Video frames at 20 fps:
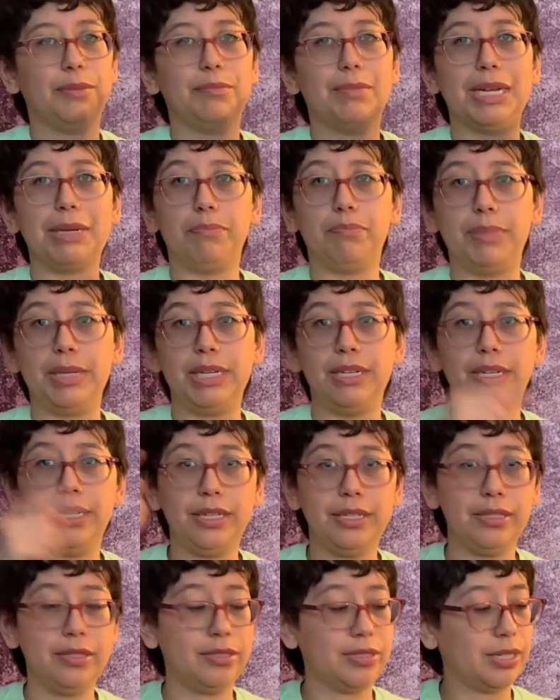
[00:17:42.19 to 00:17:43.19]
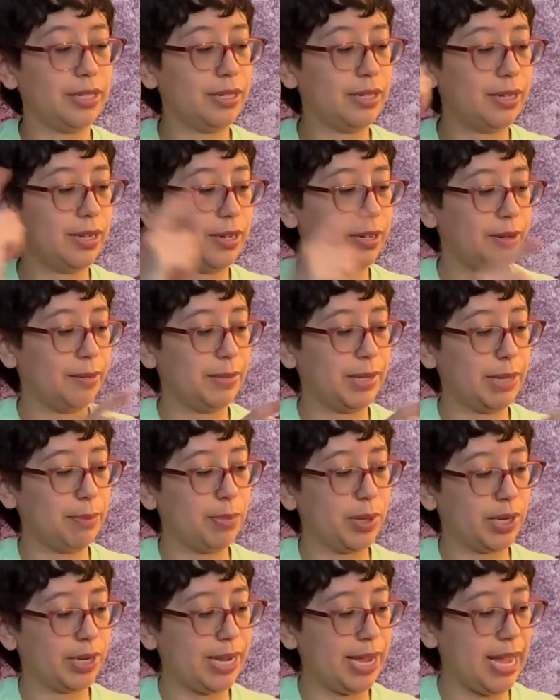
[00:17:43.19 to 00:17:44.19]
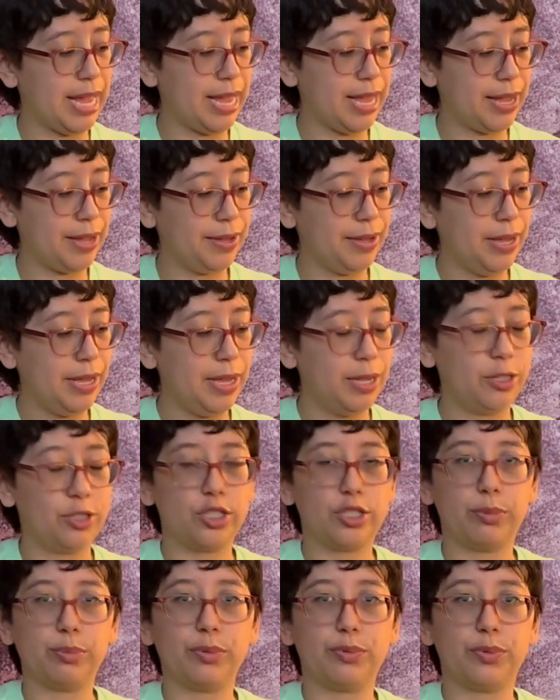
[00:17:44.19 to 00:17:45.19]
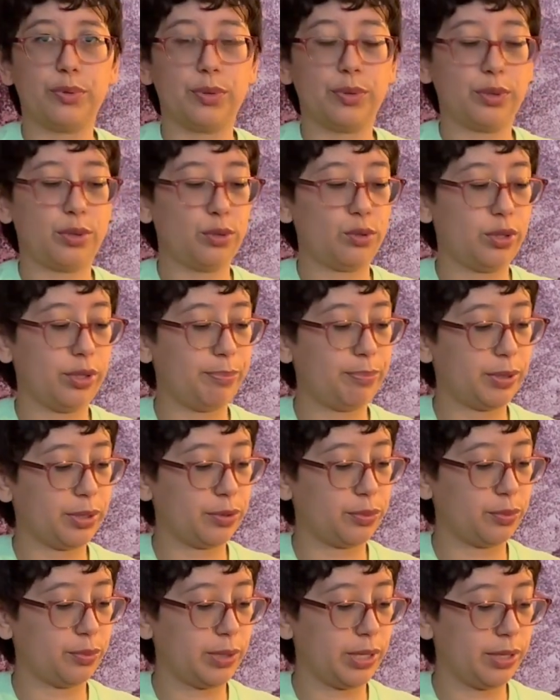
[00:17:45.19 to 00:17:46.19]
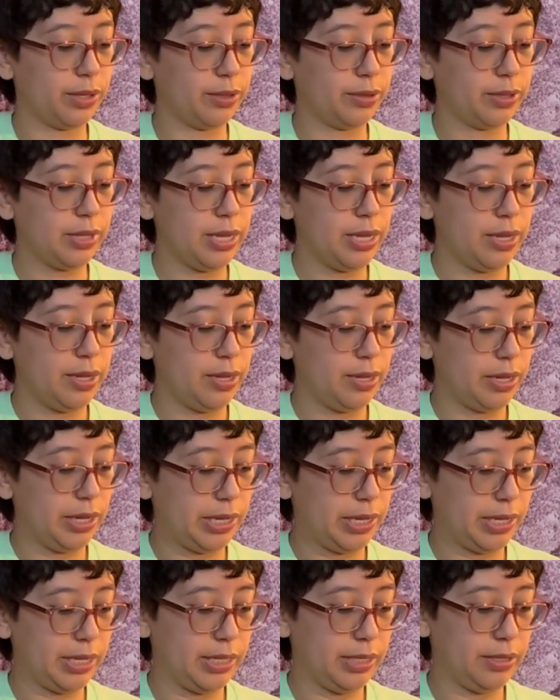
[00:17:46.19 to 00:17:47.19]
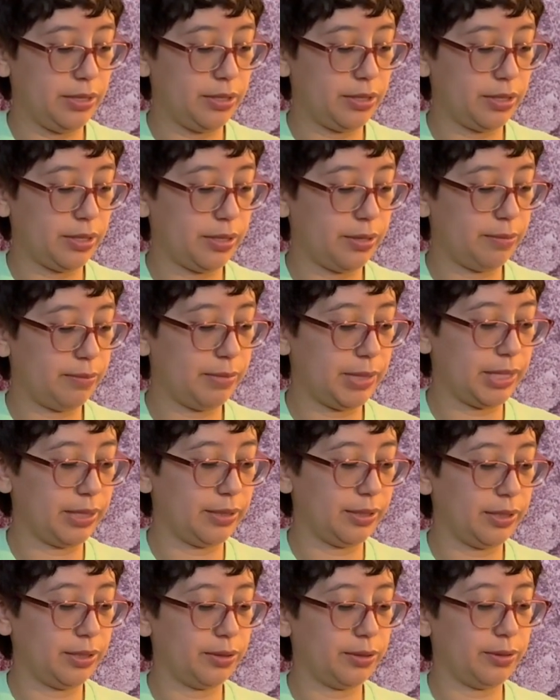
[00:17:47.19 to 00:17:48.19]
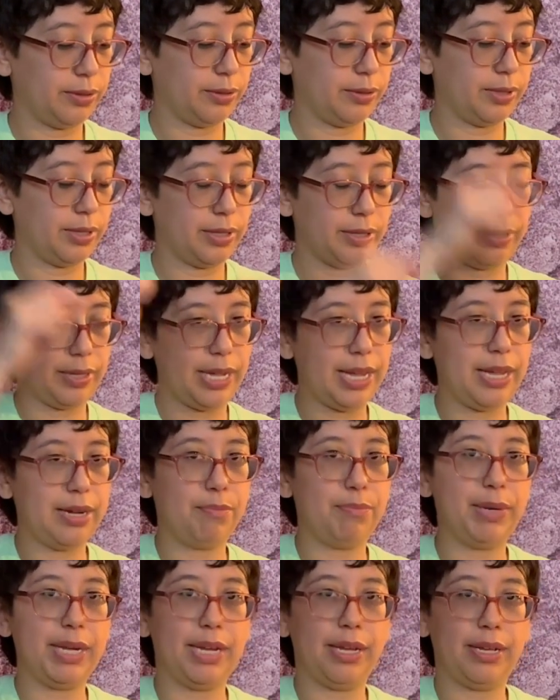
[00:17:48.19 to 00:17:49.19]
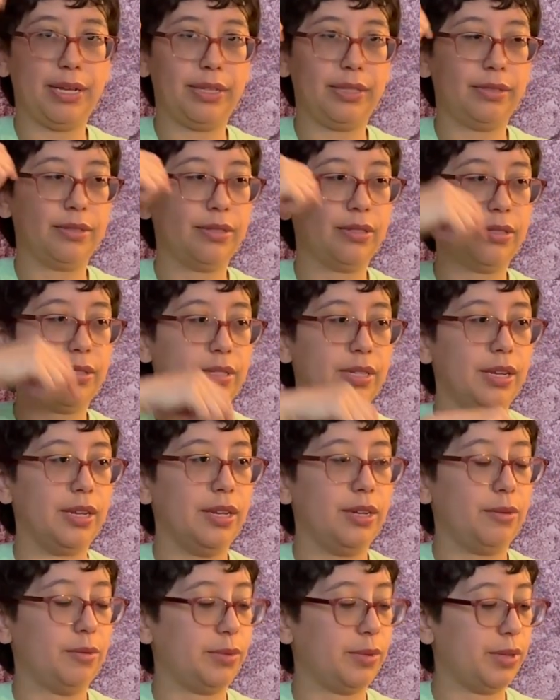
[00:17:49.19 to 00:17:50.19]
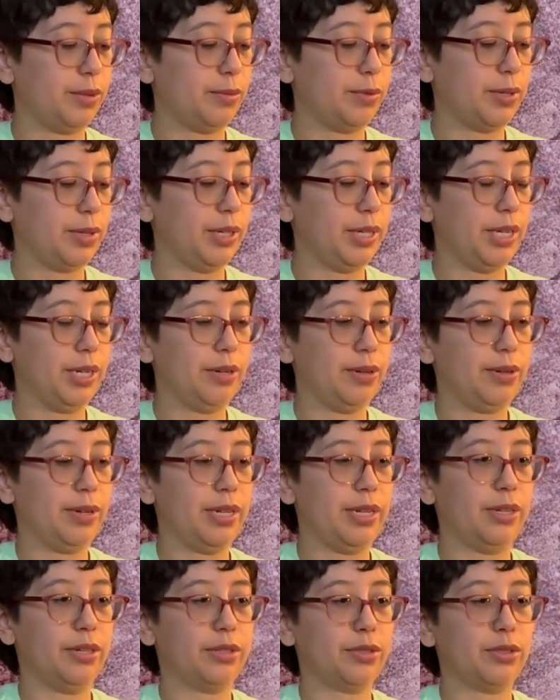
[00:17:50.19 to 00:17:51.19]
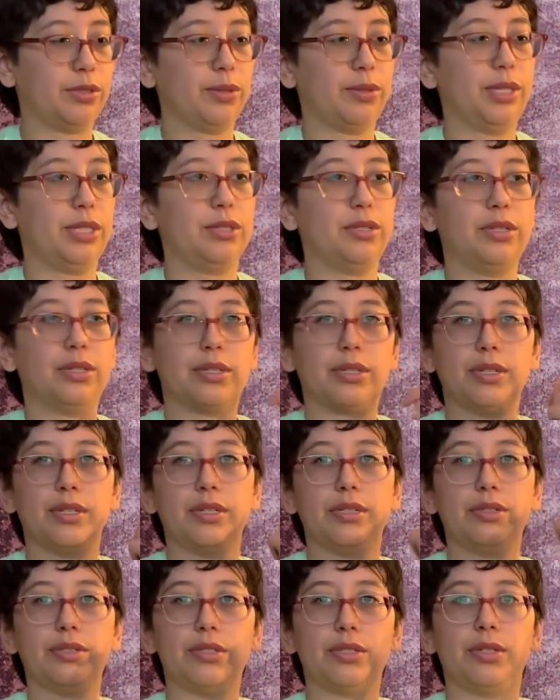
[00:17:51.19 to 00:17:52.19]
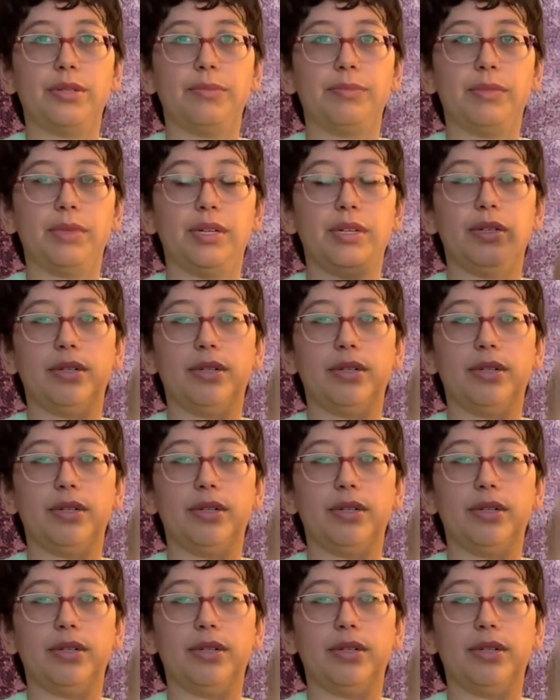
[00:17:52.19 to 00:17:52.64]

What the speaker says: my beanies, and I bought a hat just before the trip as well, and my little headbands were in here, and also I took some